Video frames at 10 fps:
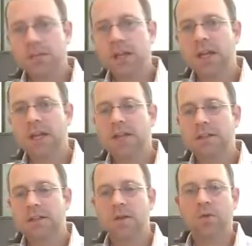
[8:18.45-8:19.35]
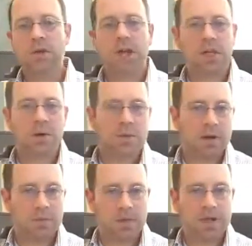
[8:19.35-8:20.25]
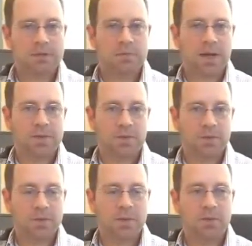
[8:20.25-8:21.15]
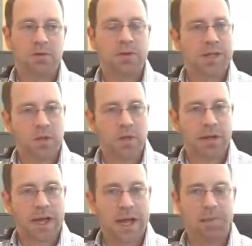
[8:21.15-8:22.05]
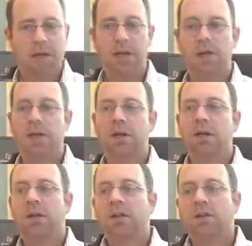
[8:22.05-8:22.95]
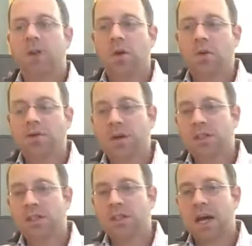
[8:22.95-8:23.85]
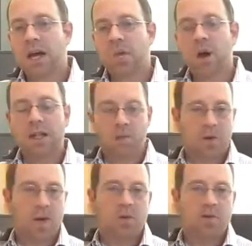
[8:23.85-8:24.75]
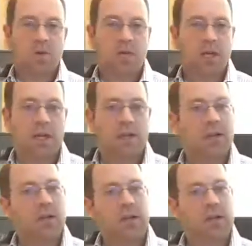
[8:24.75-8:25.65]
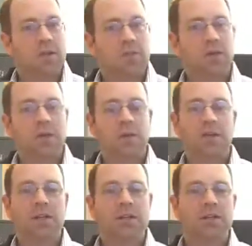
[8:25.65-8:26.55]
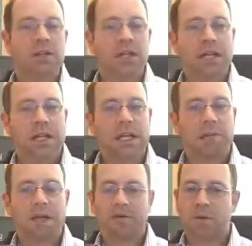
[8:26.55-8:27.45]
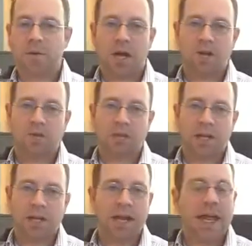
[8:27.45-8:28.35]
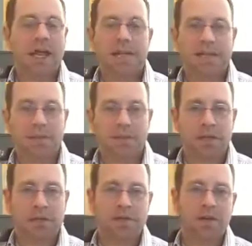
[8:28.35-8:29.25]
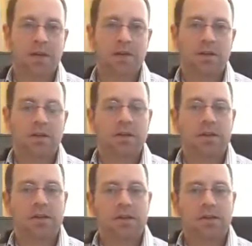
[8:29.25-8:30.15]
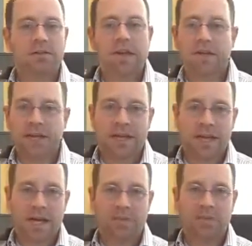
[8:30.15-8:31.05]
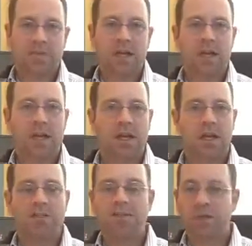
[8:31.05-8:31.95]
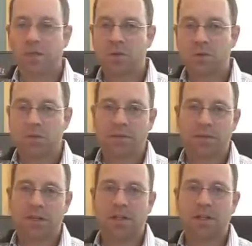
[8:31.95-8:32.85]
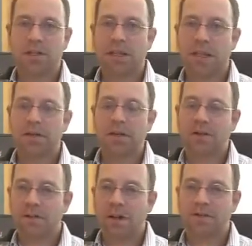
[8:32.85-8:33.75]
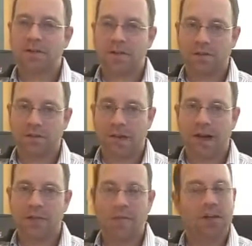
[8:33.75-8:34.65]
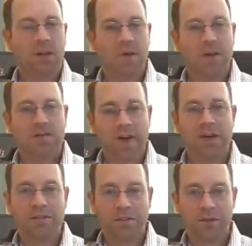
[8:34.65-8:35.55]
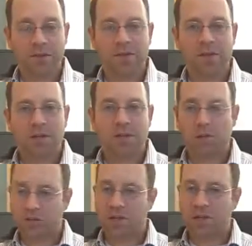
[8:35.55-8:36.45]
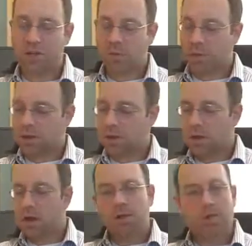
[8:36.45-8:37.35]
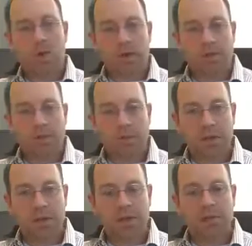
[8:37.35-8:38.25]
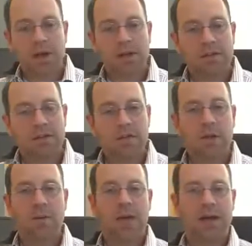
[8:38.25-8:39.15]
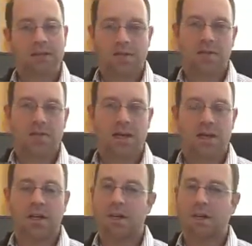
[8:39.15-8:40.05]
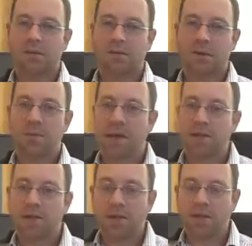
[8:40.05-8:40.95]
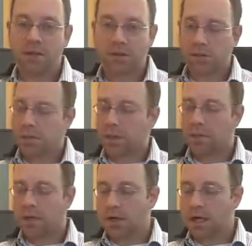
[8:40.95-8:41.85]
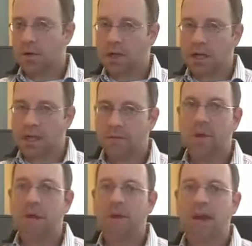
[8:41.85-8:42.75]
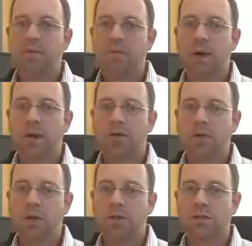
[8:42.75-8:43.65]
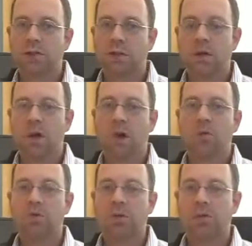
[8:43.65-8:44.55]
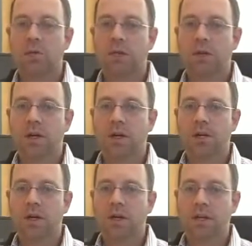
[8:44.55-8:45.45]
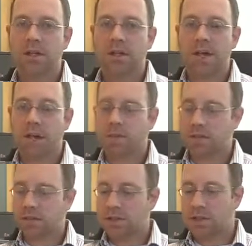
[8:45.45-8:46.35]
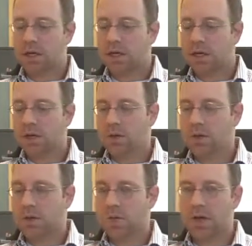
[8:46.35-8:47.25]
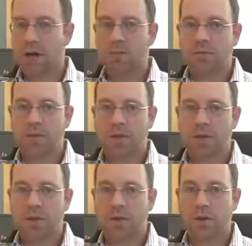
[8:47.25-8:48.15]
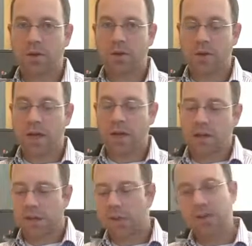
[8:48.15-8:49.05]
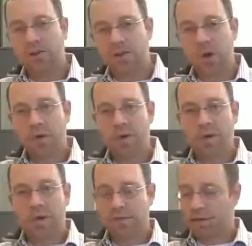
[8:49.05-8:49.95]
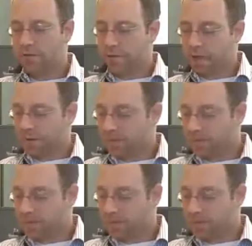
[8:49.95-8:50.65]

And don't tell anybody, but I placed some bets with those people that wouldn't happen. So as much as I want the Browns to win, being realistic, I mean, if the Browns played any team in the NFL 7 times, even if it was the worst team in the league, they'd have a tough time going 5-2 or 6-1. So that seemed like a good bet. So on the positive side, my bet's looking good, but I'd really rather have the Browns win. So hopefully this week they'll get it done at Indianapolis, who has problems with their quarterback, as you know if you're an NFL fan.